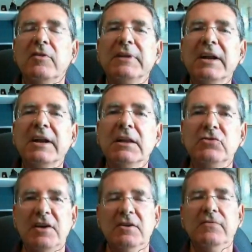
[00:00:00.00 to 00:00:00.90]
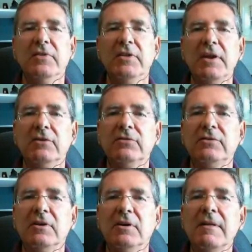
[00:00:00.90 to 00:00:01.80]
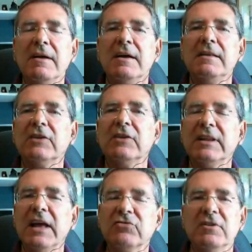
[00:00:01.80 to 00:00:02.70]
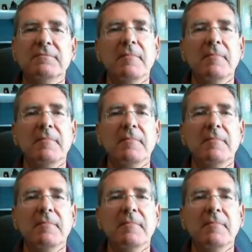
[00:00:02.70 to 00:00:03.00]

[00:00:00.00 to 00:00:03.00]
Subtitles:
political agenda for the next election.